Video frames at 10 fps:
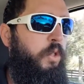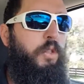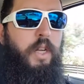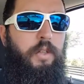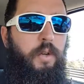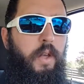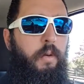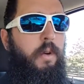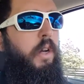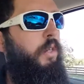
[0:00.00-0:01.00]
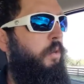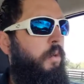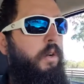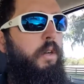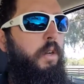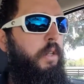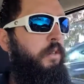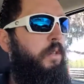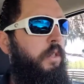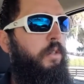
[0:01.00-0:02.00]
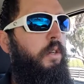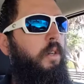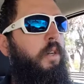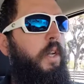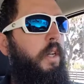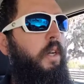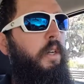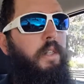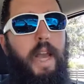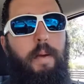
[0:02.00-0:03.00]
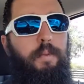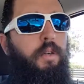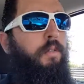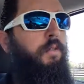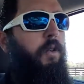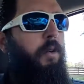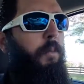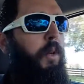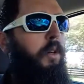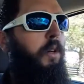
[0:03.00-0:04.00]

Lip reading: sensor that was, ordered another sensor, and had to get an adapter from